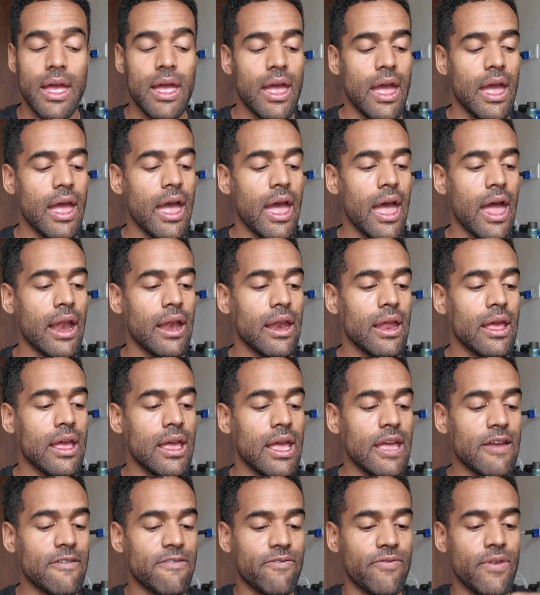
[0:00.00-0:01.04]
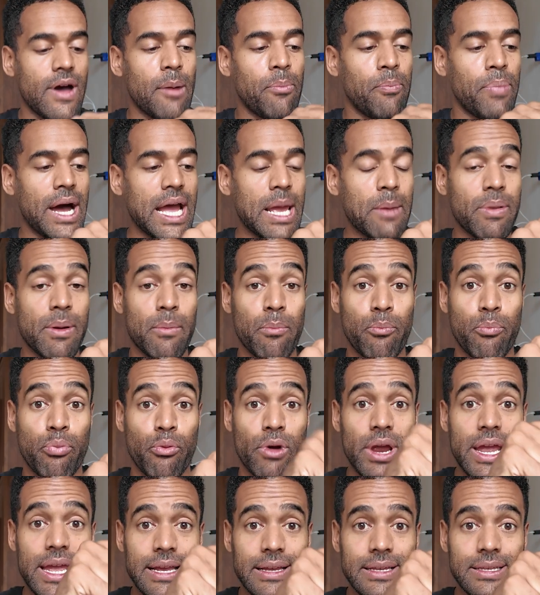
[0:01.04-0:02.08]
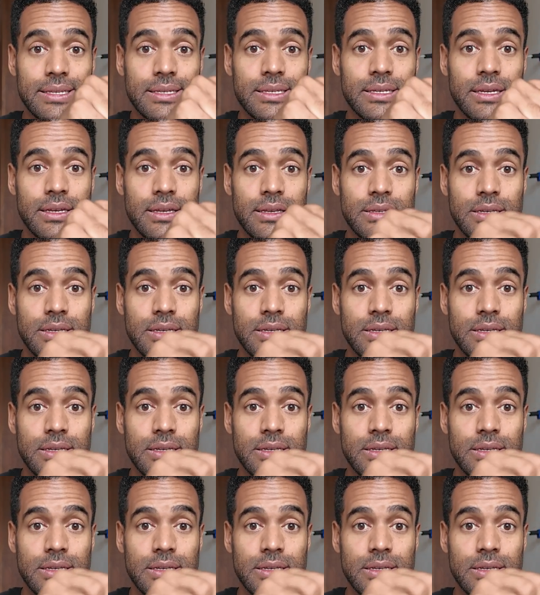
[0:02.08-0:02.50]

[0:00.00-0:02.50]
And if a pipe breaks